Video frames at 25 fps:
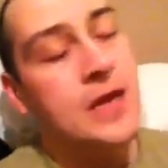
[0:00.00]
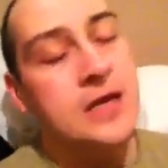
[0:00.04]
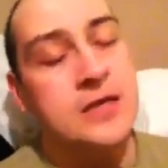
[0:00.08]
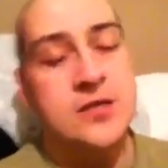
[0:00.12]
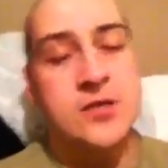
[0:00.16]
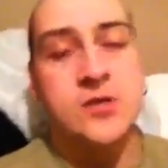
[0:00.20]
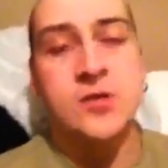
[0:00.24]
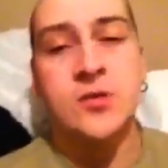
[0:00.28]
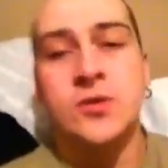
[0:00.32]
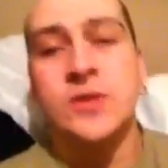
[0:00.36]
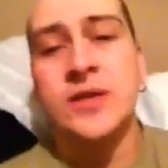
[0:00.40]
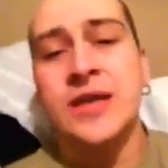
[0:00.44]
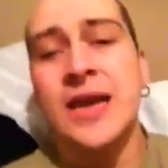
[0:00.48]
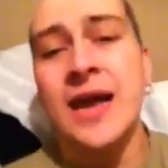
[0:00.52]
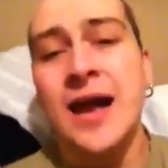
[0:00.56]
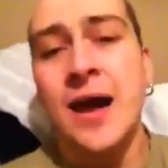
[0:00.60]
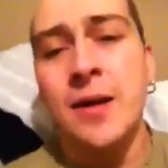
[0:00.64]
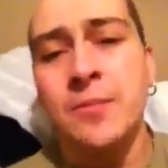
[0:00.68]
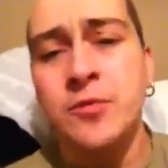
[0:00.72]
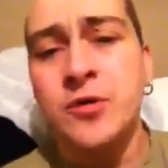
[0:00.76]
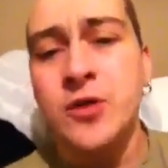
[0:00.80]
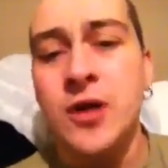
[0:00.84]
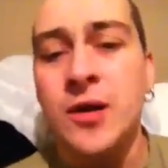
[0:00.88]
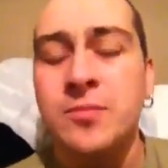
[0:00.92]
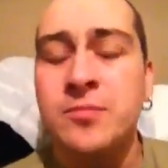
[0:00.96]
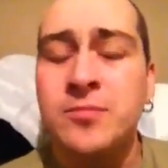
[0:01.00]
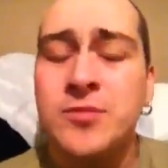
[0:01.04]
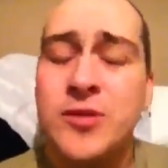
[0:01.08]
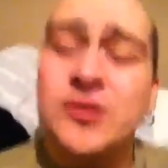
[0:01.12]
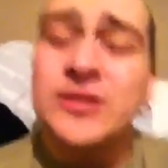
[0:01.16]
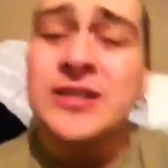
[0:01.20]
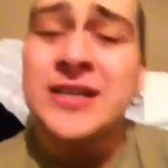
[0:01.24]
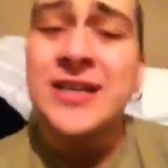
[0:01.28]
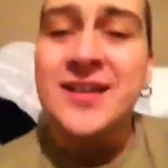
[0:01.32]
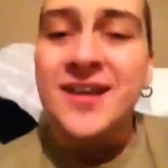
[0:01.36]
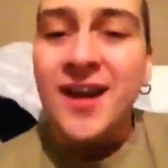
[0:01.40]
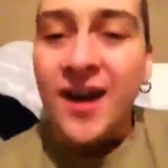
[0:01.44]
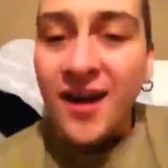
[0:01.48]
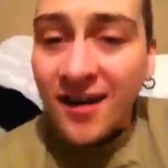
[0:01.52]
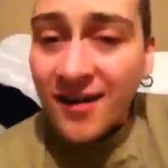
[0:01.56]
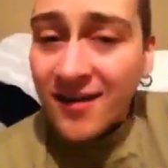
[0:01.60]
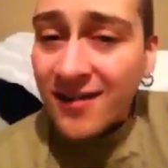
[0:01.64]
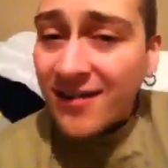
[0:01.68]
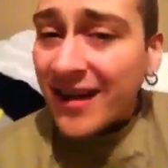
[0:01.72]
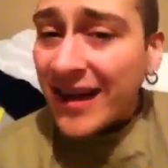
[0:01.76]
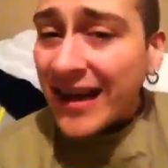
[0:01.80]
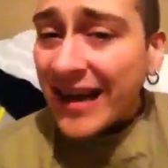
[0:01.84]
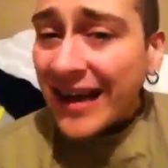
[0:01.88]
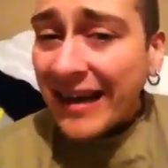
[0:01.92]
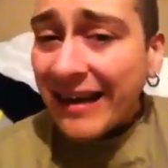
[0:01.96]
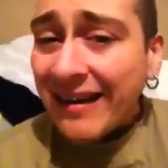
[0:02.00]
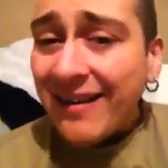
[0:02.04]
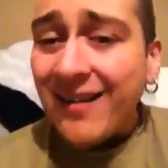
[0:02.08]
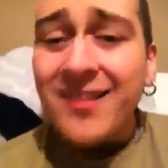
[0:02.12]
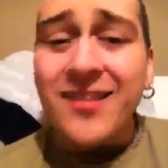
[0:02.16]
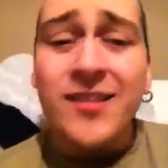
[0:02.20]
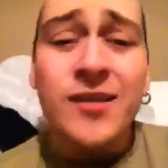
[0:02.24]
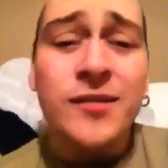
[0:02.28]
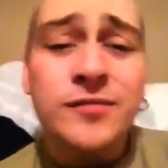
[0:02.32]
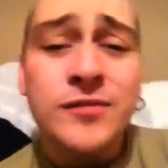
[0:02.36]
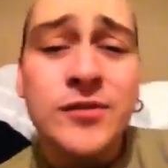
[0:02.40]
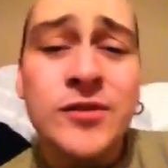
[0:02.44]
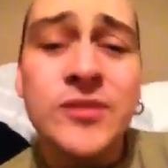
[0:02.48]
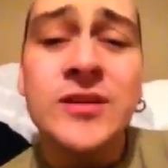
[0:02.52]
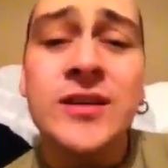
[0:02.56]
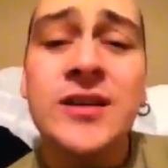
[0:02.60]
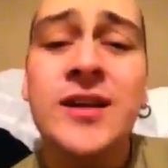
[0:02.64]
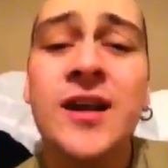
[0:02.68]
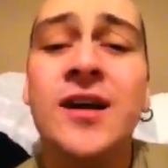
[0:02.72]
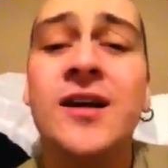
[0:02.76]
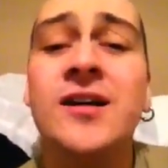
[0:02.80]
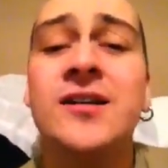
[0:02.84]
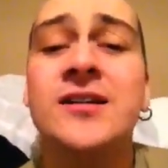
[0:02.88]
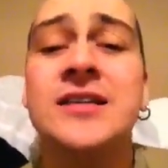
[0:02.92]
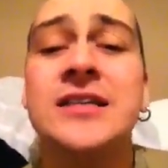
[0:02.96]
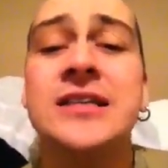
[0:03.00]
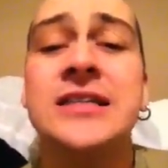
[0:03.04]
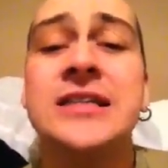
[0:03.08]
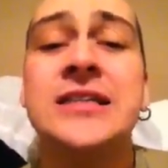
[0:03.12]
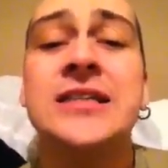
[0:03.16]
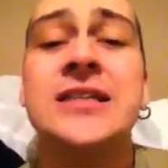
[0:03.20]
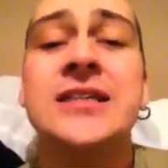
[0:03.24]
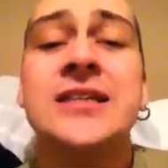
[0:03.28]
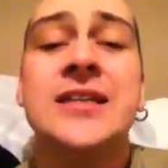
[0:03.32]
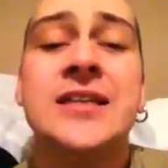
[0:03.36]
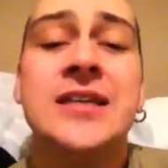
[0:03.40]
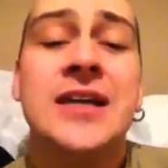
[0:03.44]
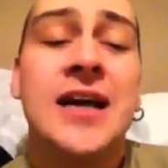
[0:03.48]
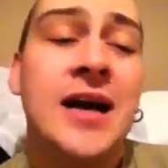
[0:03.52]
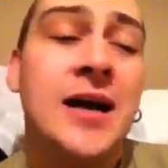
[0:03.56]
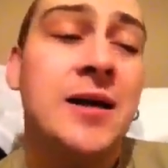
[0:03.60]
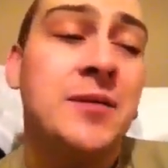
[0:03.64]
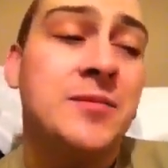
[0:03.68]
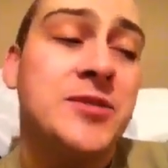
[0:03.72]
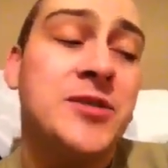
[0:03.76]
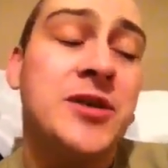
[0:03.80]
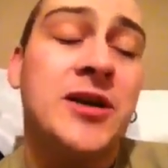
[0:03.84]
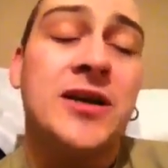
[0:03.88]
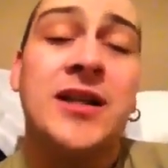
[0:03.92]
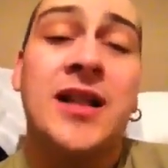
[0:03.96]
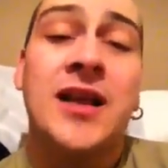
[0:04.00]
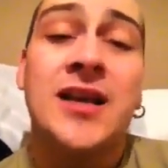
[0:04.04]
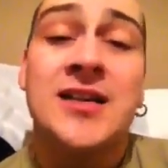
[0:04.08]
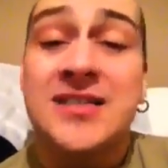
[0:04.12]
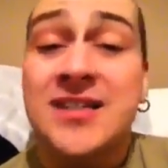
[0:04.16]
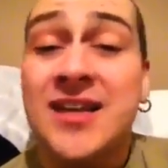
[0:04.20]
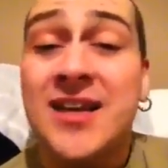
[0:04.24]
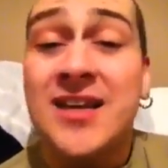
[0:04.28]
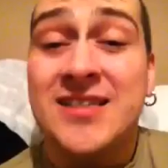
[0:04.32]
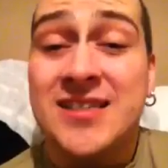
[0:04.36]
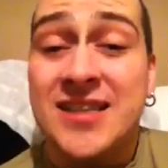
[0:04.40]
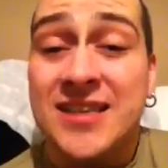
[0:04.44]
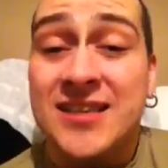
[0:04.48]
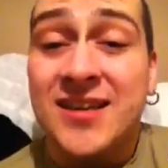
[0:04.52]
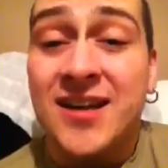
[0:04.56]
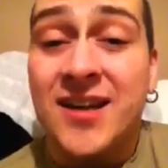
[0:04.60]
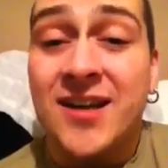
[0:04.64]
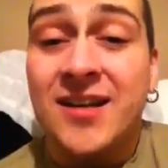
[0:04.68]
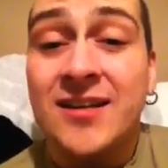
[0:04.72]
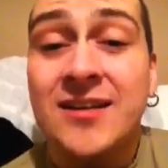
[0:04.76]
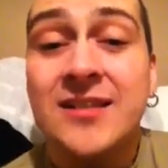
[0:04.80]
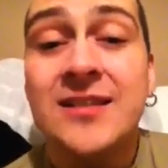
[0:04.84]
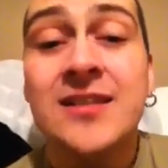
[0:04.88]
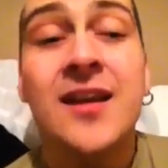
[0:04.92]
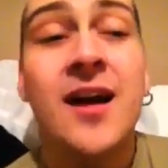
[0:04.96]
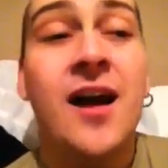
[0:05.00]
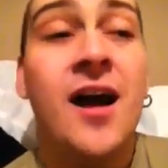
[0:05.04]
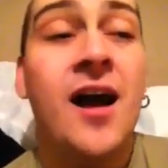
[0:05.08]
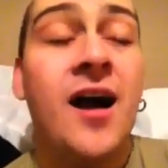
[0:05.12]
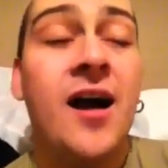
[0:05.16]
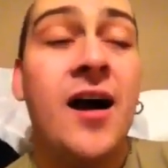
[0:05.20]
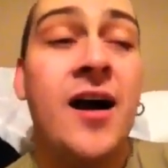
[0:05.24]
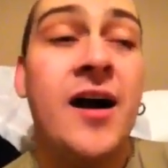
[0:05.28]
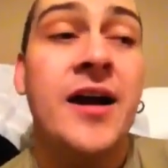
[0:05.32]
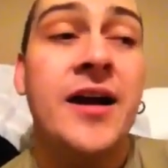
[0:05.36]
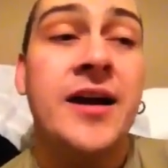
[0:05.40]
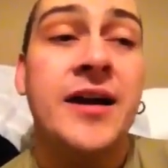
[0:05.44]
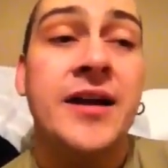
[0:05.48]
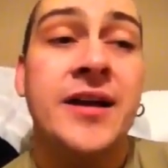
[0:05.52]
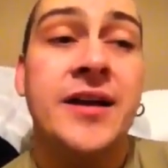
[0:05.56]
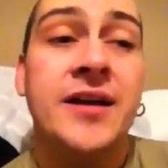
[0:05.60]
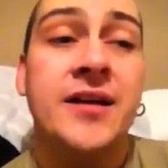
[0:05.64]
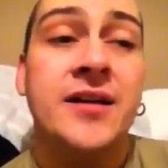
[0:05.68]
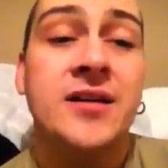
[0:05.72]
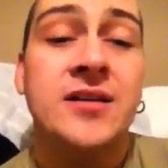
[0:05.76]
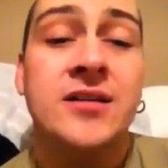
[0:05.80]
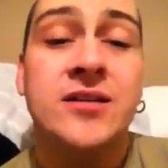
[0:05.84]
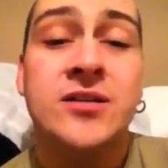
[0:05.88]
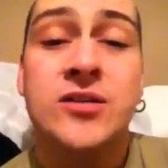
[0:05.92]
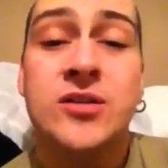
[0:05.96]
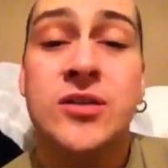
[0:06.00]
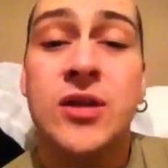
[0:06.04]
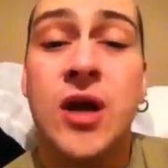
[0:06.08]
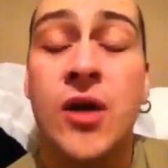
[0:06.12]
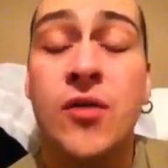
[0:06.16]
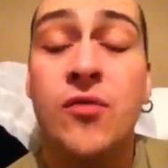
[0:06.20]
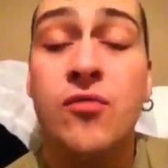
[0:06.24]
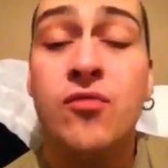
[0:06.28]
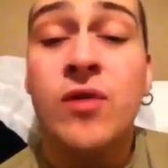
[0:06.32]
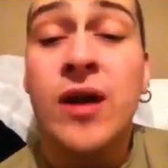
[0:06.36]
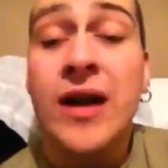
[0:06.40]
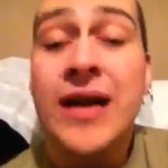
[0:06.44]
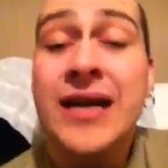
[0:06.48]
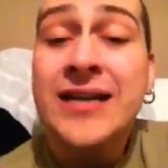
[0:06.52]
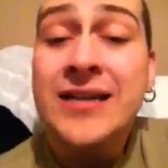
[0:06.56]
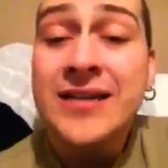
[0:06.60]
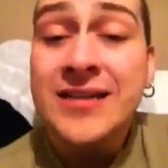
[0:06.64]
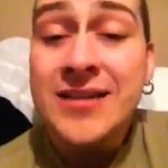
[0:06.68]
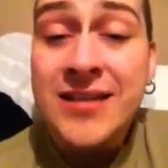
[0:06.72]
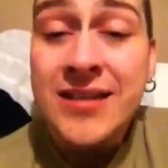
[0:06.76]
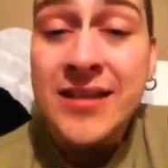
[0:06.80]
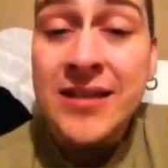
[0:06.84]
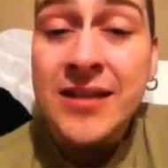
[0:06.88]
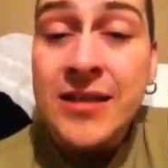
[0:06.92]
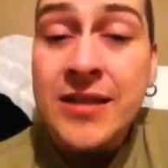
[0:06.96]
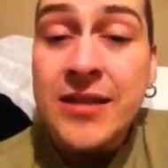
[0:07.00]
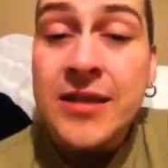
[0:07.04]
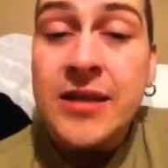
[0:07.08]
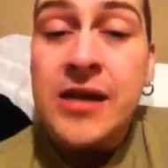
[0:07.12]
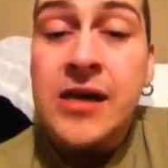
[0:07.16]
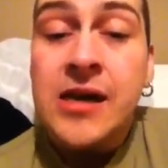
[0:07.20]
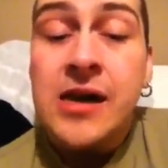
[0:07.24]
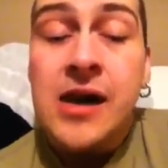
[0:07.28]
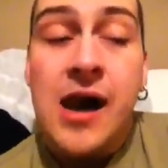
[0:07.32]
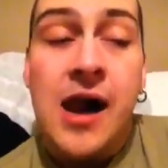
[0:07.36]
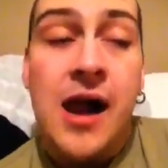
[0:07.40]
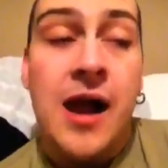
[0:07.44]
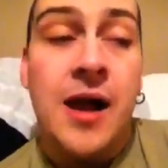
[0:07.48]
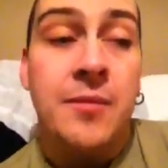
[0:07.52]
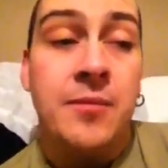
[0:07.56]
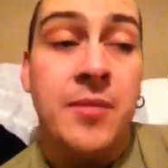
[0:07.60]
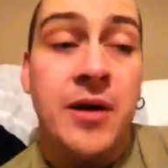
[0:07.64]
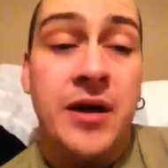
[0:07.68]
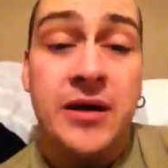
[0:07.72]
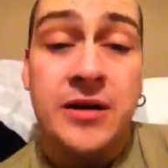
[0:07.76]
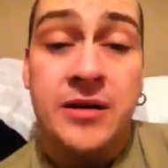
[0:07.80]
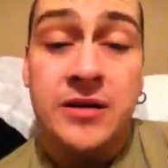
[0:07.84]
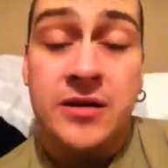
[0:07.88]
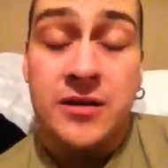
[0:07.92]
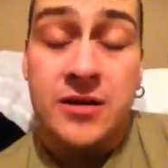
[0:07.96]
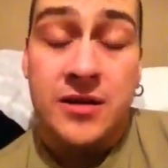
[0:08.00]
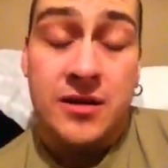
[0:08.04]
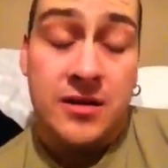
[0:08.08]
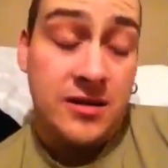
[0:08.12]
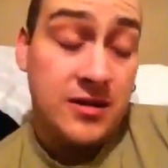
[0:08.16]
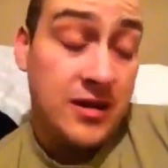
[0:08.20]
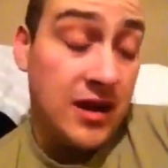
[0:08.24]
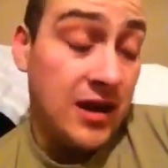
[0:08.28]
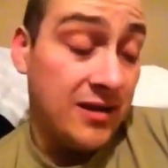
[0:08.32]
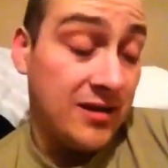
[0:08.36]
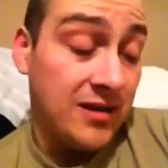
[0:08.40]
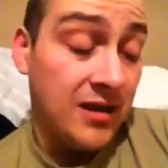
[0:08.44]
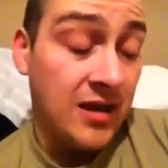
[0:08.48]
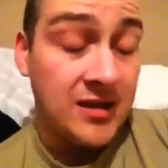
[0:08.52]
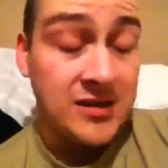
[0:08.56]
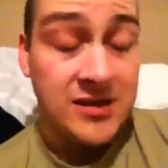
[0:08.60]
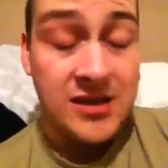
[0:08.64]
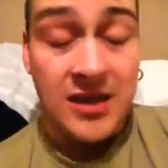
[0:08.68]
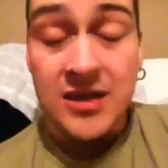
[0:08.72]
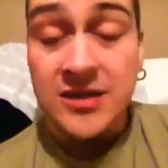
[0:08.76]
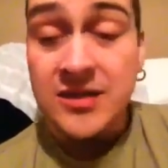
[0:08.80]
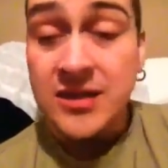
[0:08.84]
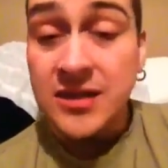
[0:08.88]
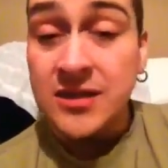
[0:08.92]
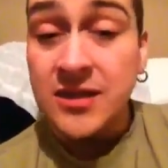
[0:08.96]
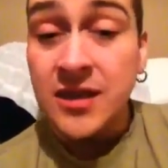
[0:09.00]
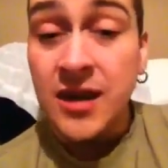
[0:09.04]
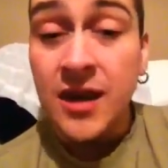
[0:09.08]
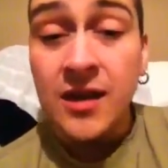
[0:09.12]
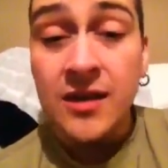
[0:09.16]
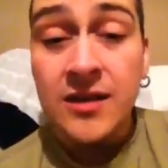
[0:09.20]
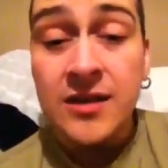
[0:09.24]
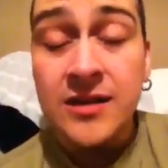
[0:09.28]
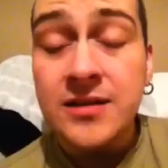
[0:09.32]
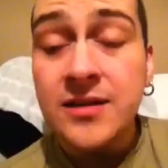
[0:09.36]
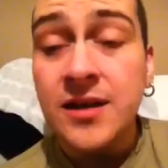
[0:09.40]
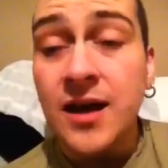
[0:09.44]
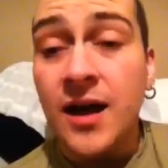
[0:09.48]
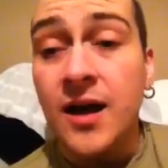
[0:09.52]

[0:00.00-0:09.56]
So yeah, I'm good at gardening. I love doing the garden. So I class that as a talent. I write. I class that as a talent.